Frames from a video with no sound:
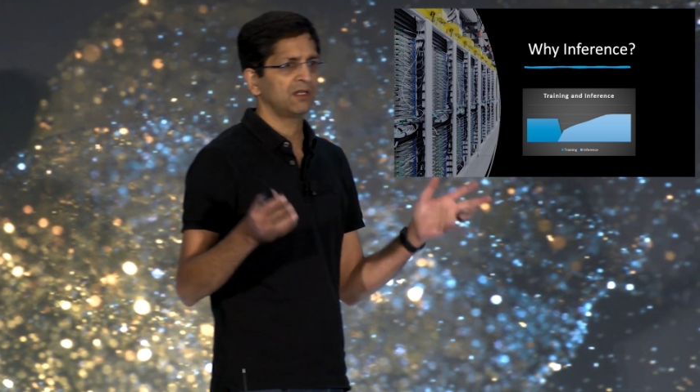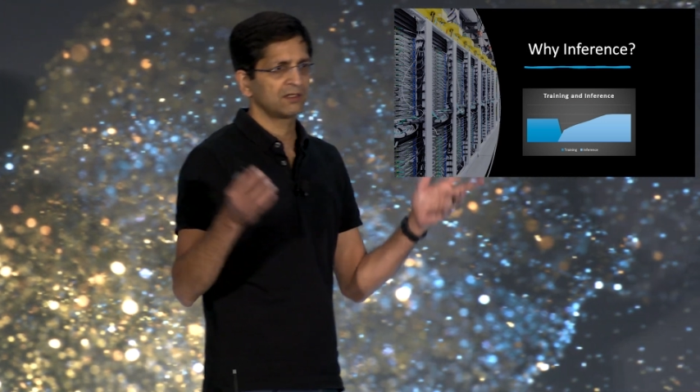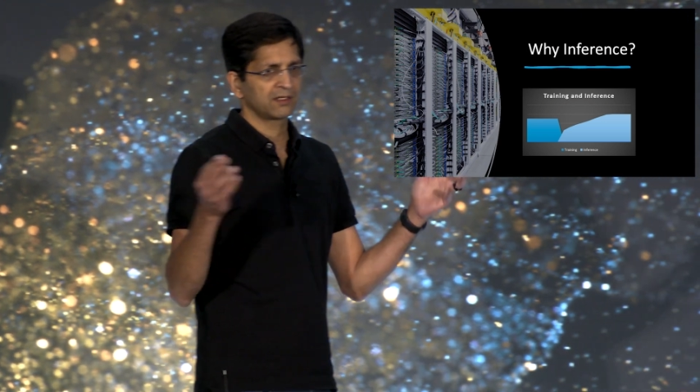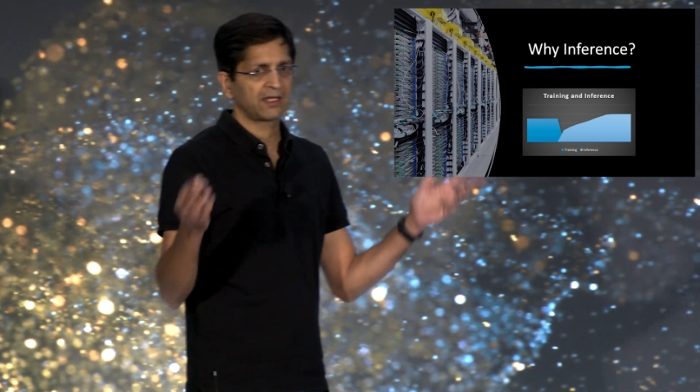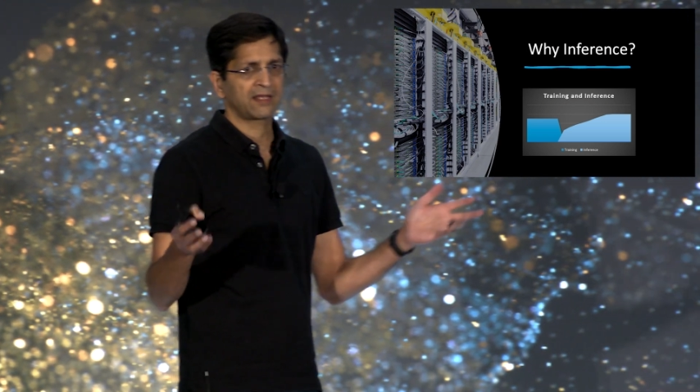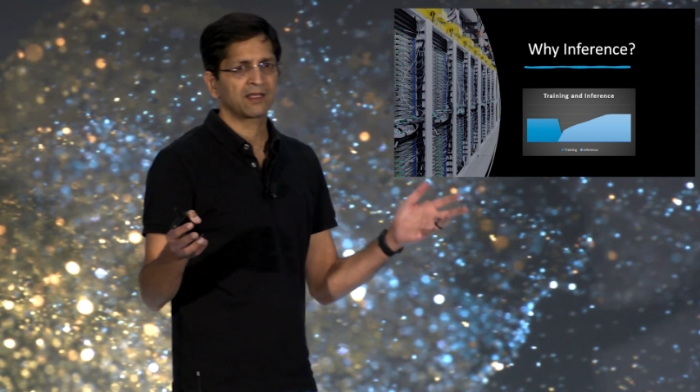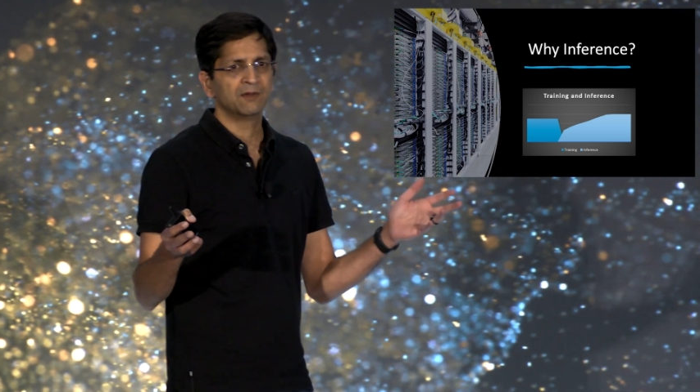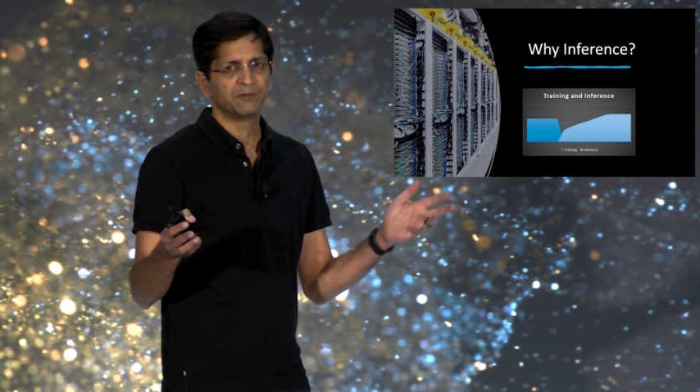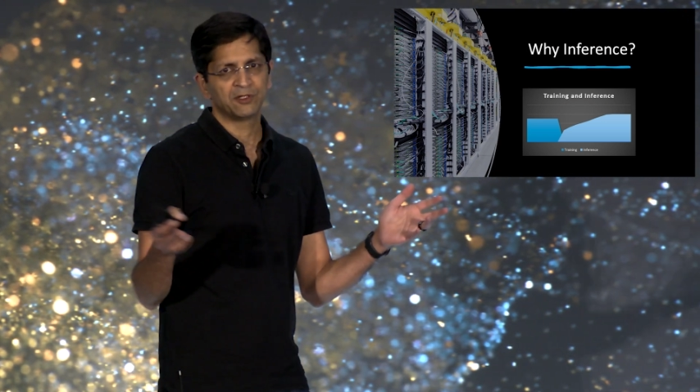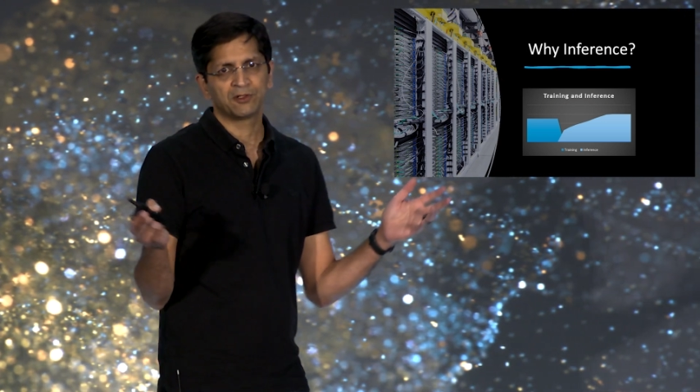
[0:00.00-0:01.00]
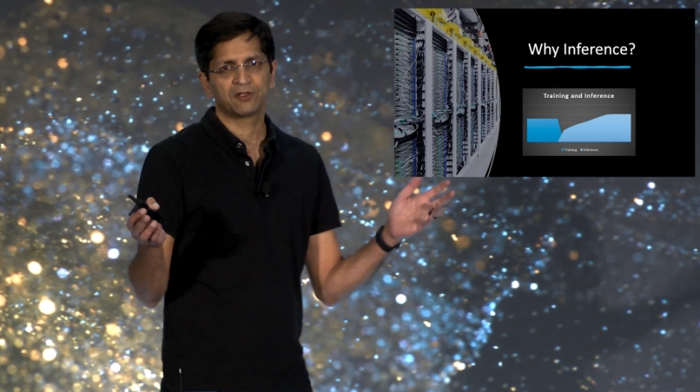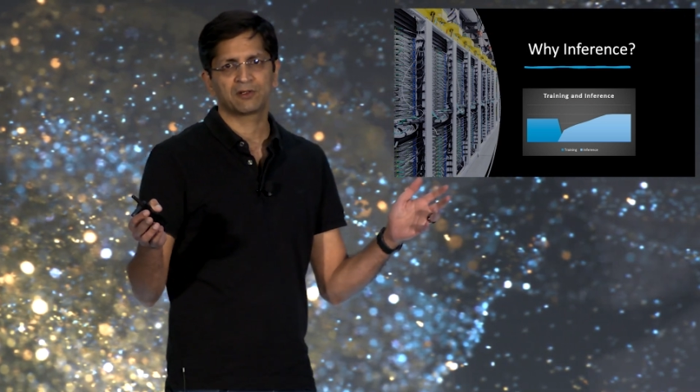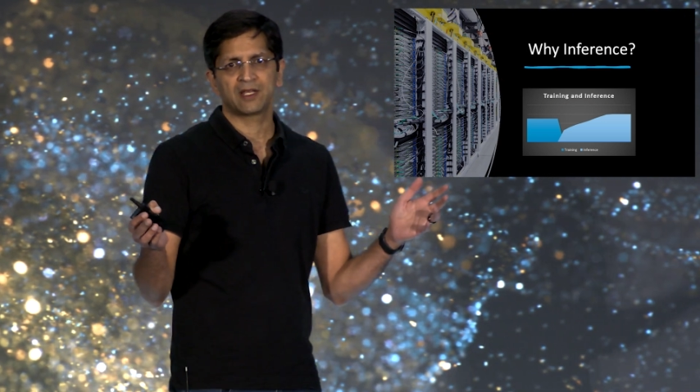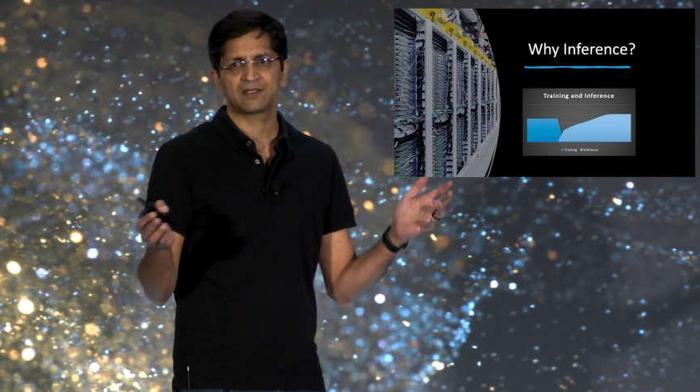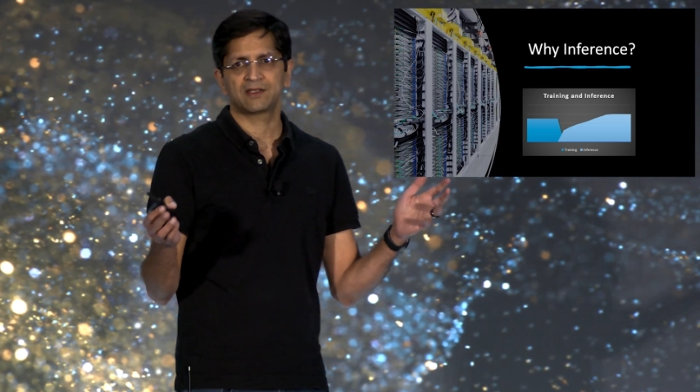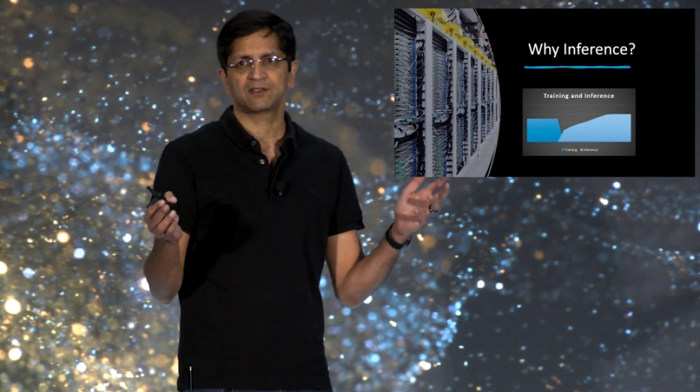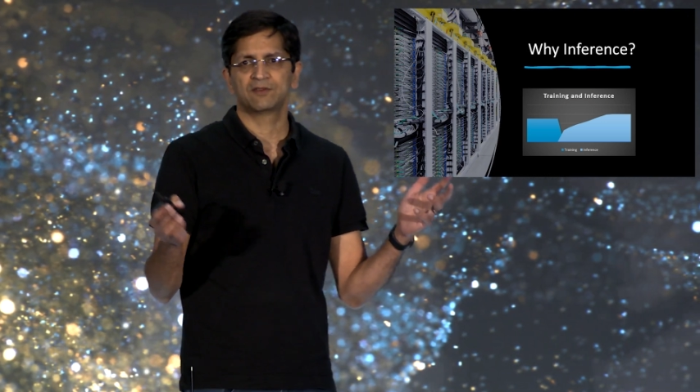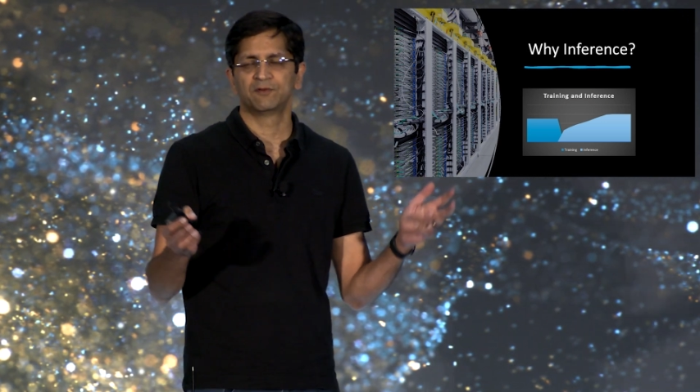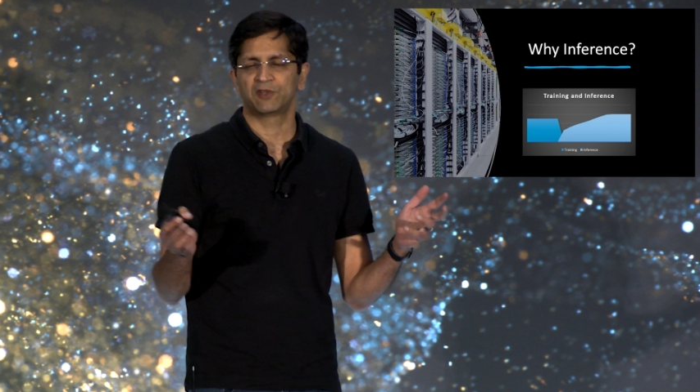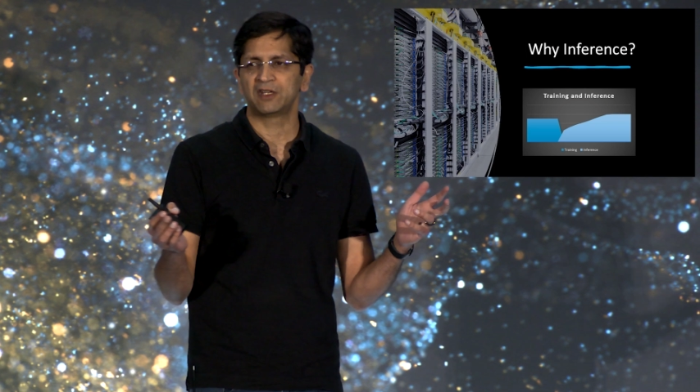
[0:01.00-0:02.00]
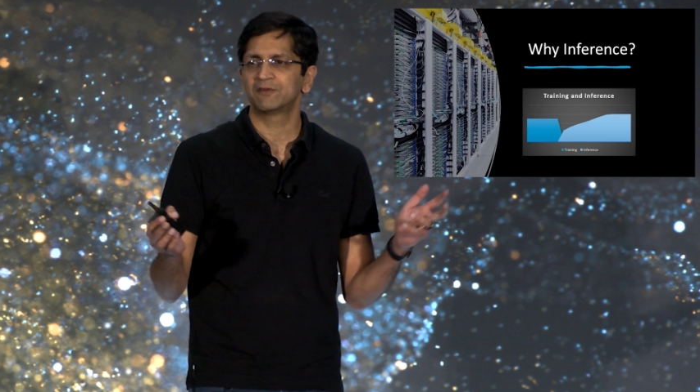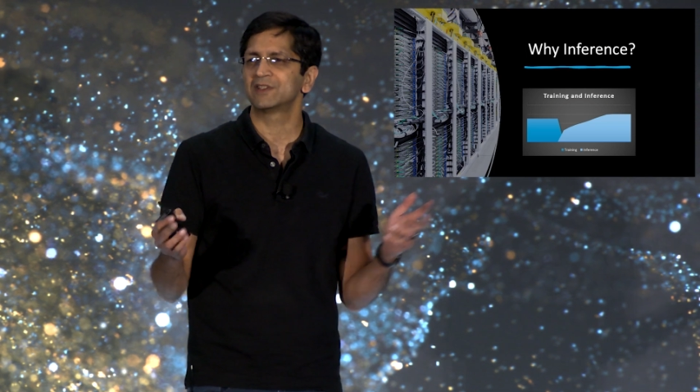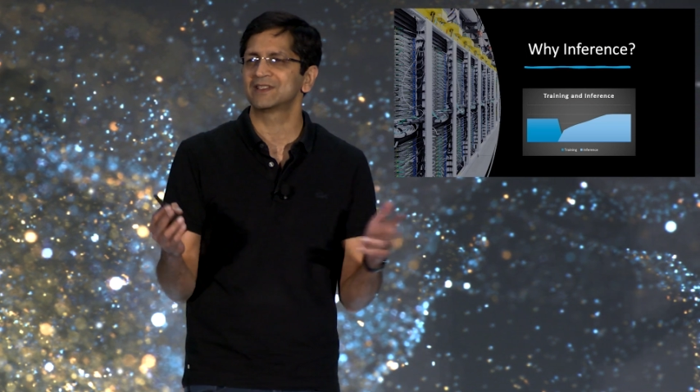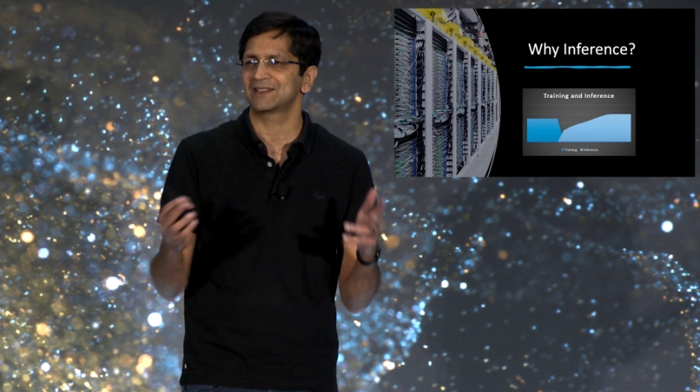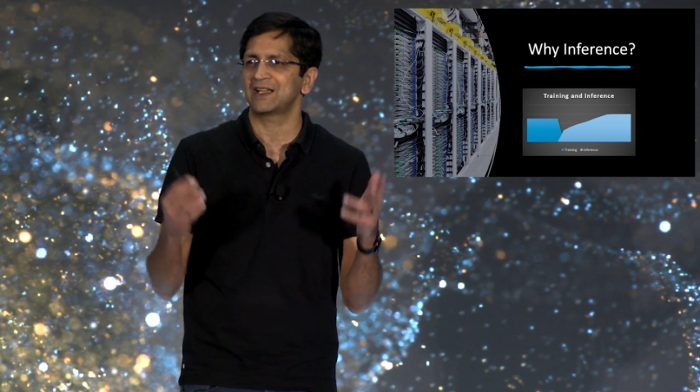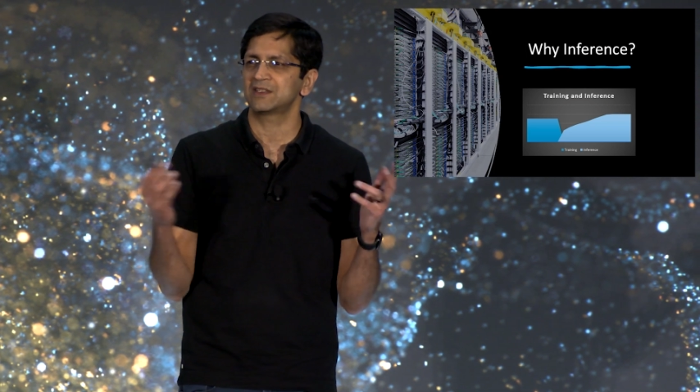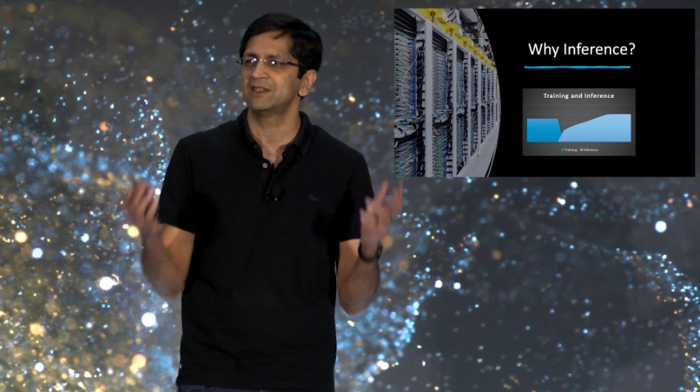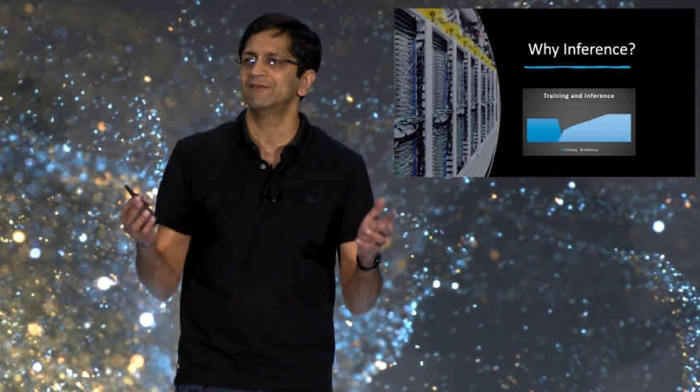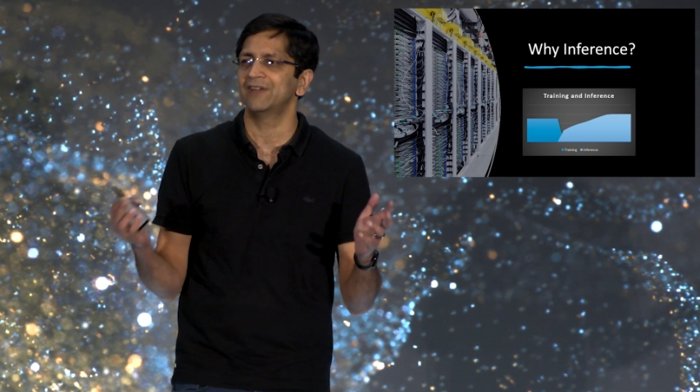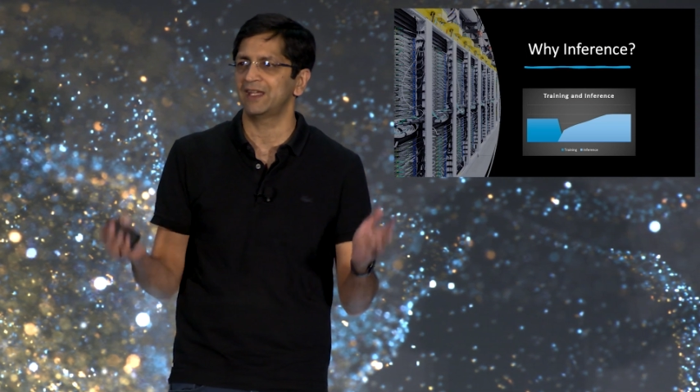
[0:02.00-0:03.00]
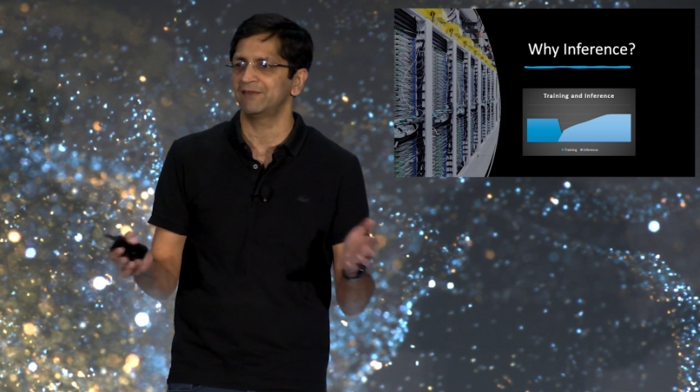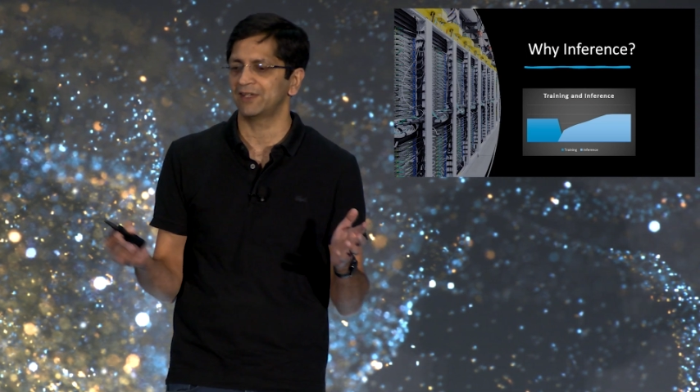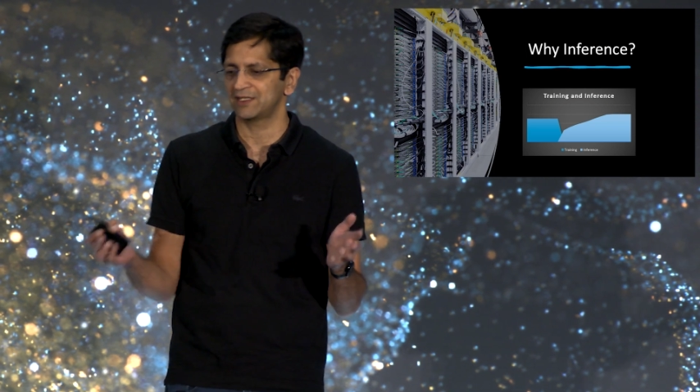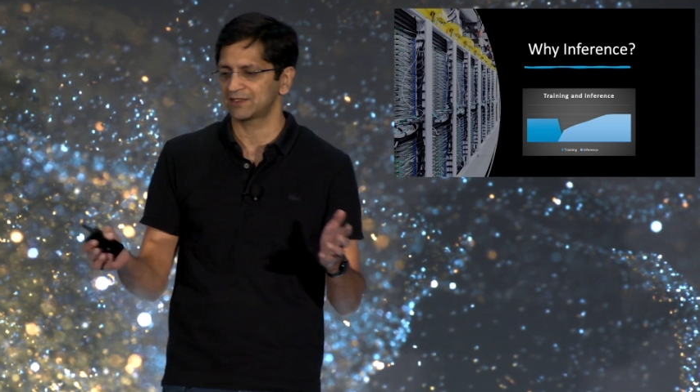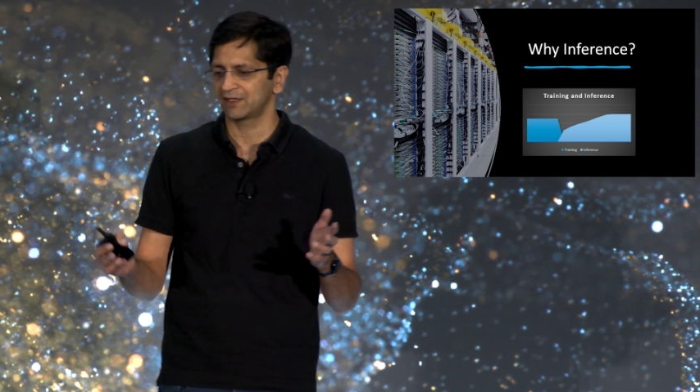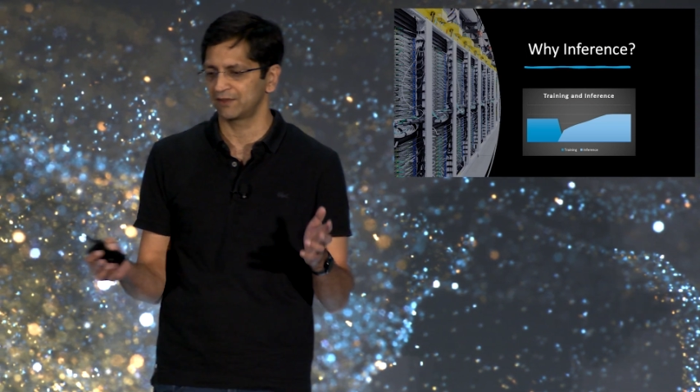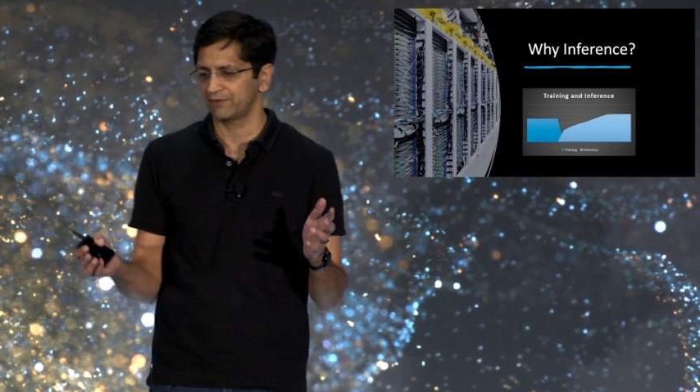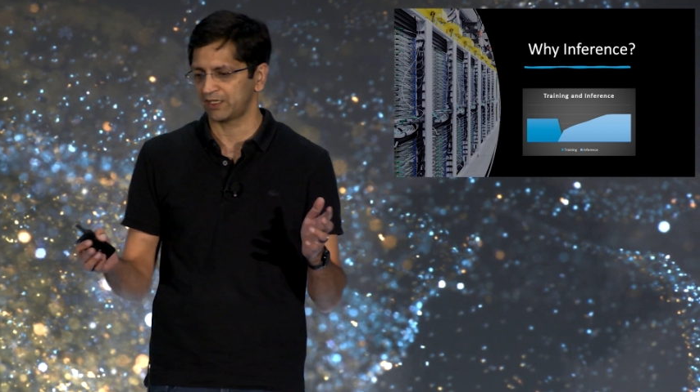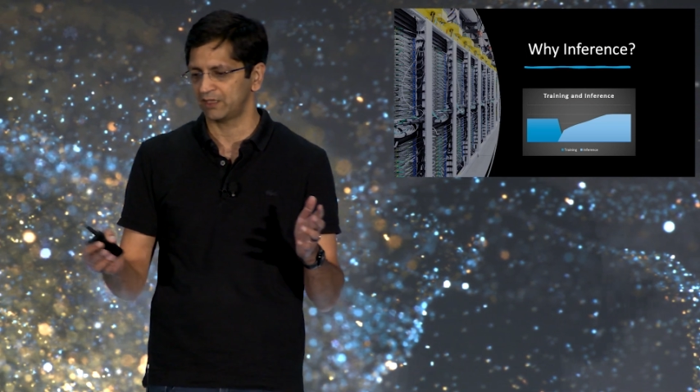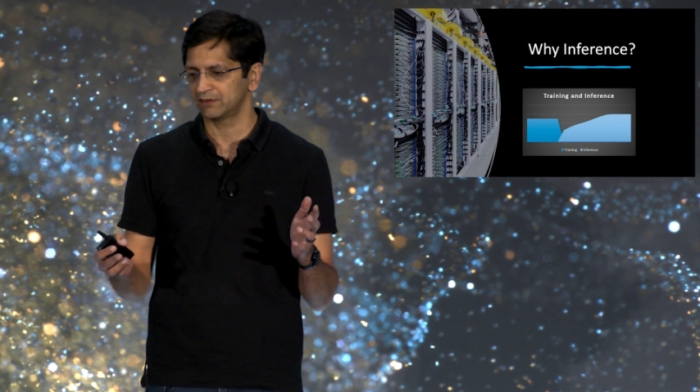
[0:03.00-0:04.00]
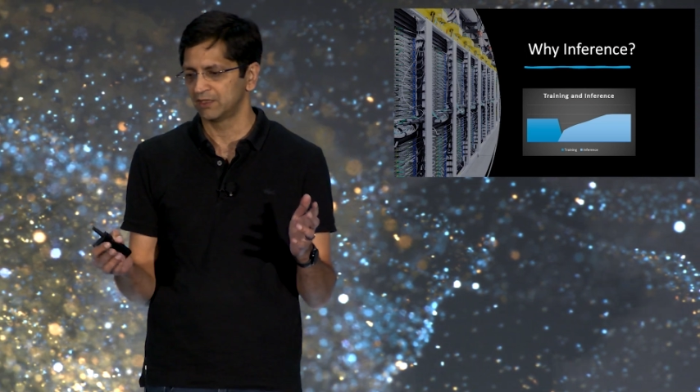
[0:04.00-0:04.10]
like the compute utilization for inference is actually very, very significant.